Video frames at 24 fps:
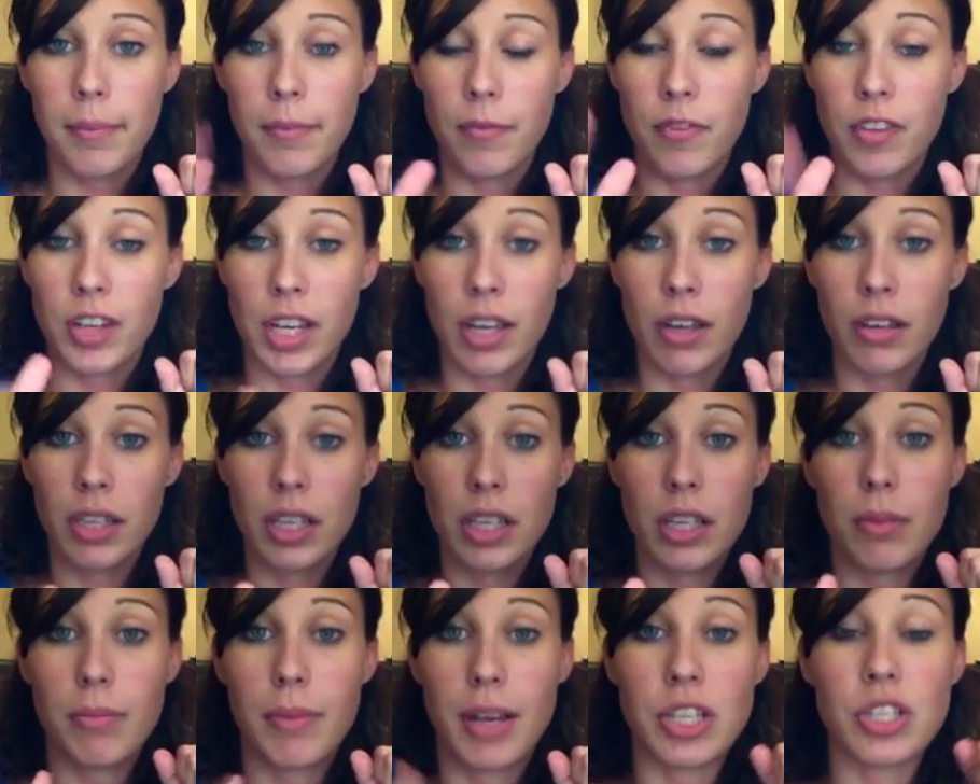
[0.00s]
video
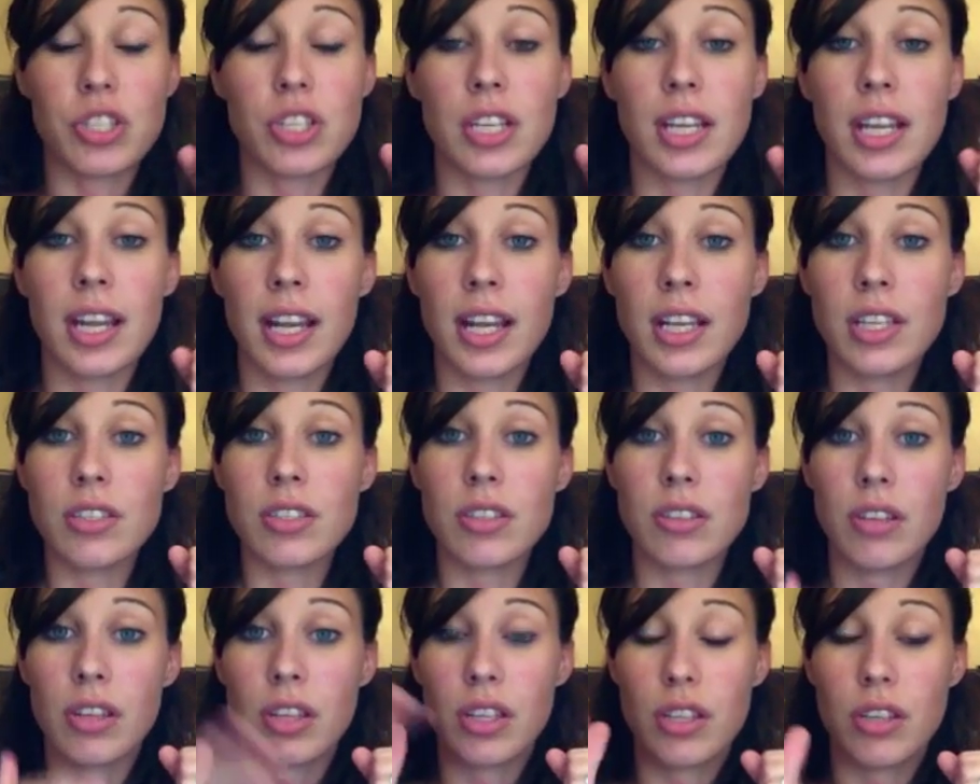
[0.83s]
that you mentioned it in
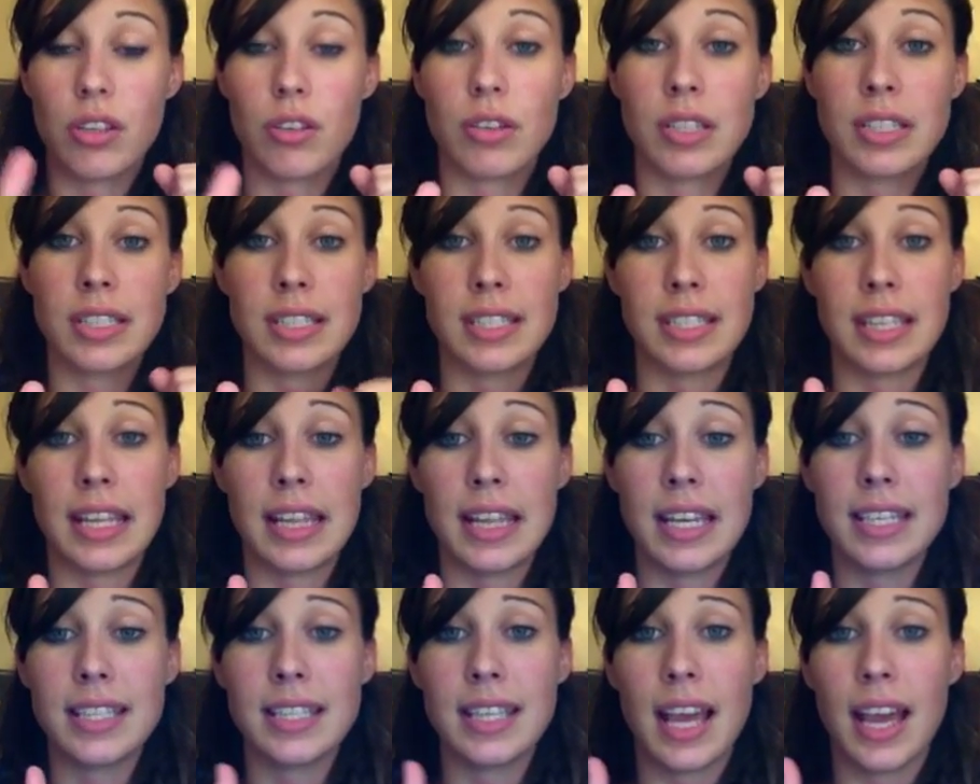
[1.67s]
so that you can see
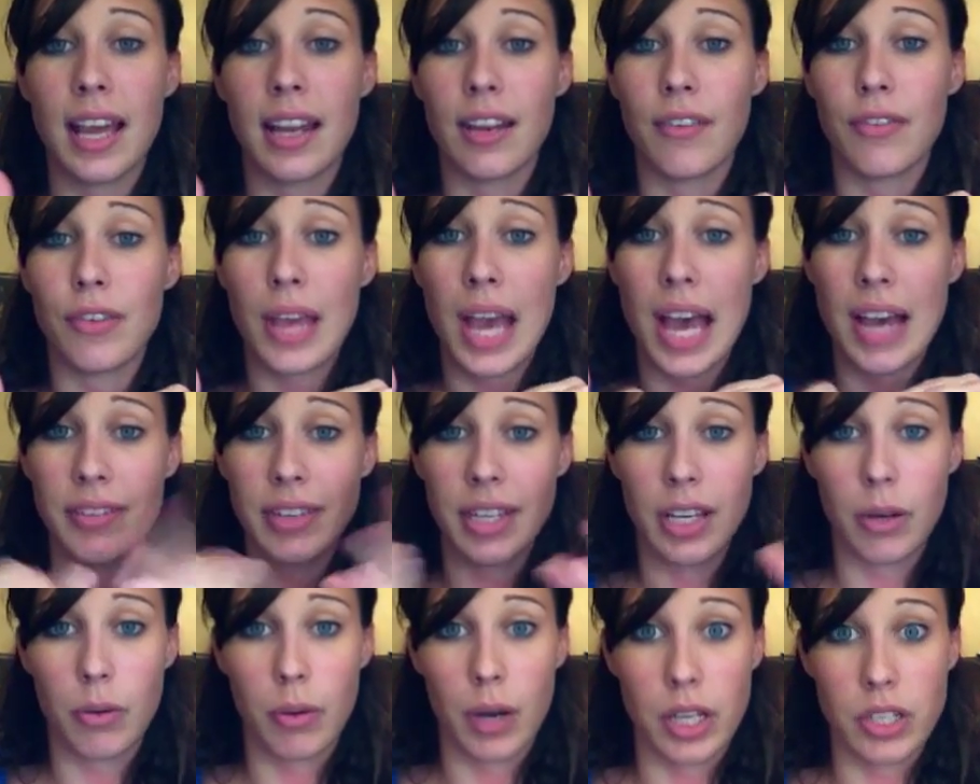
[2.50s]
this. And if you have
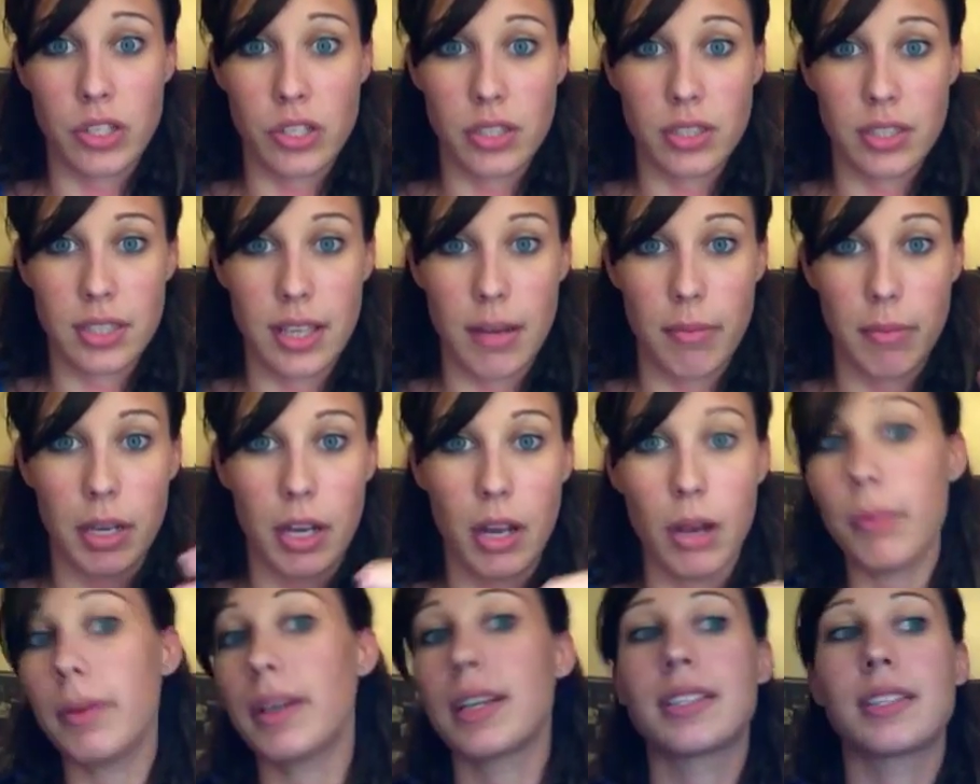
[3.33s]
any questions, let me
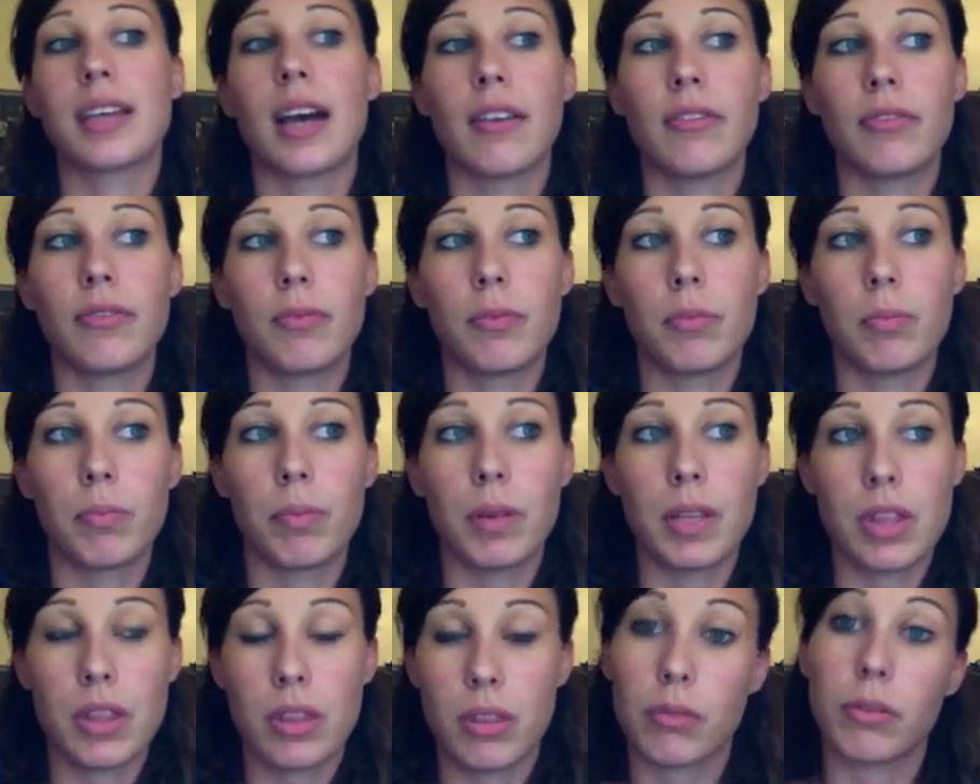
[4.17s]
know, because I've
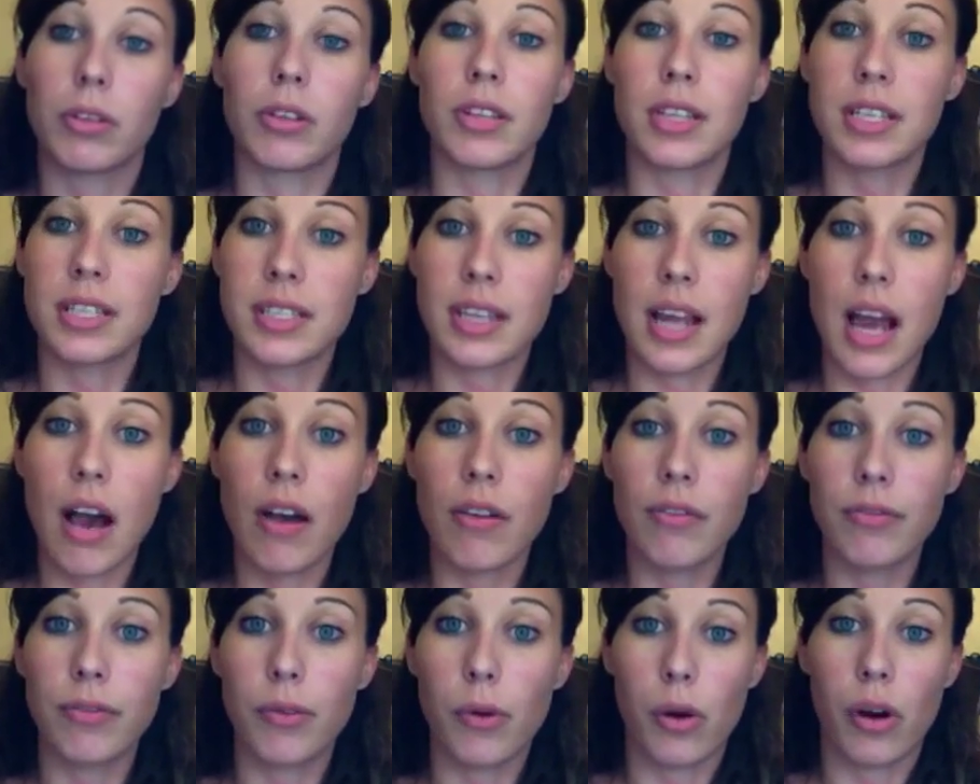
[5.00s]
been through this
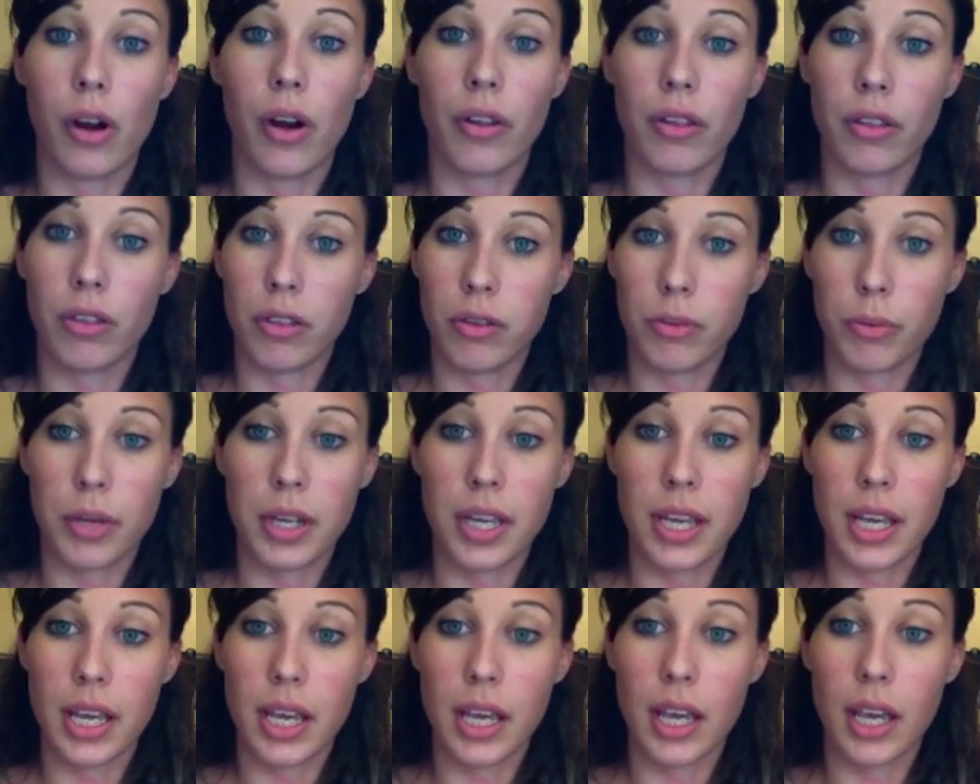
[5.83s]
now for
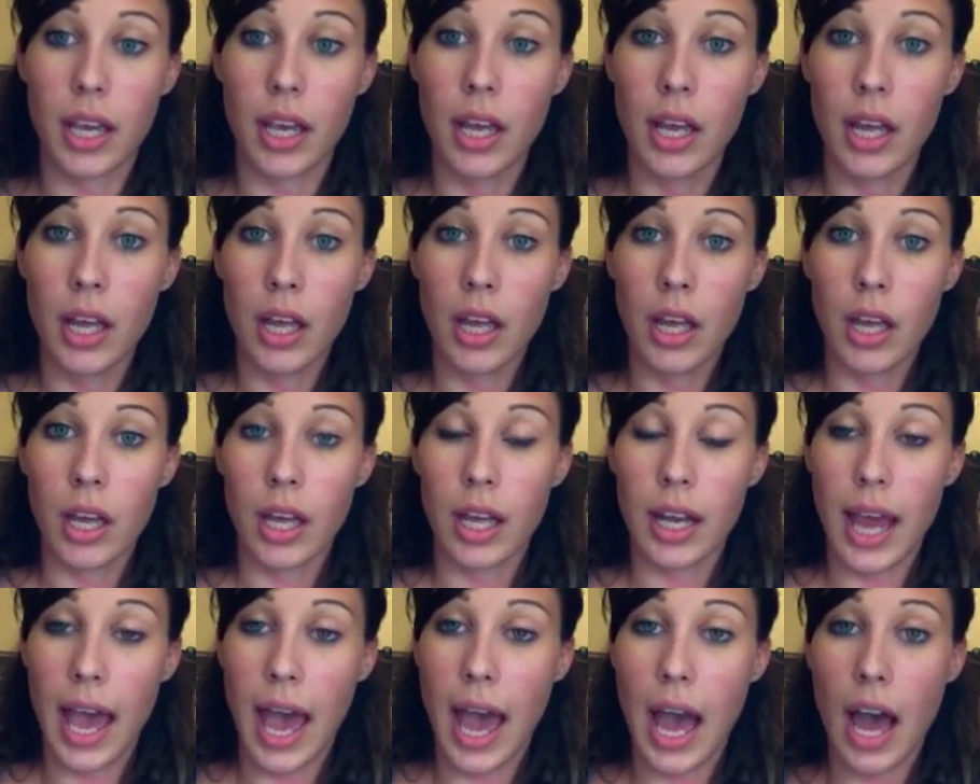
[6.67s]

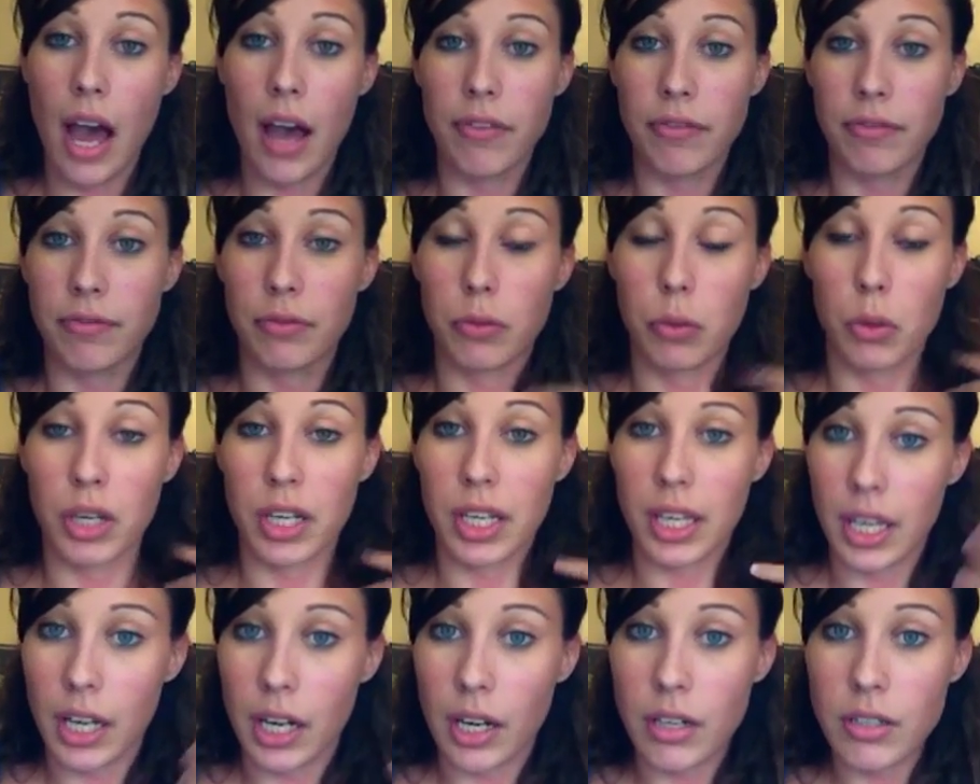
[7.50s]
3.5, 4
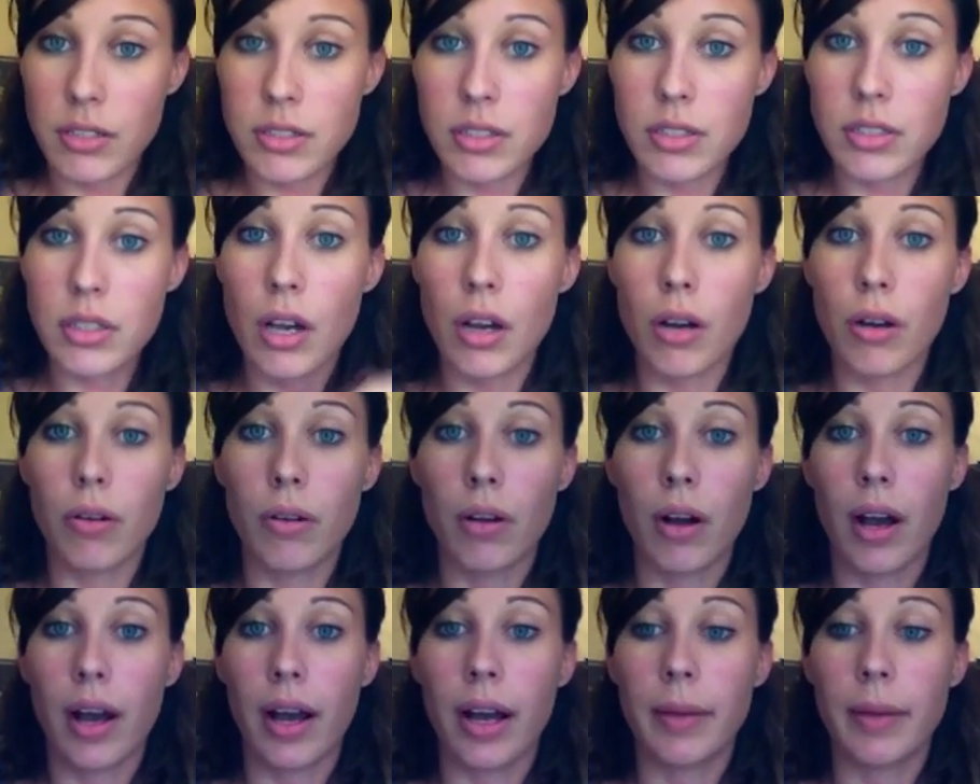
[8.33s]
years. So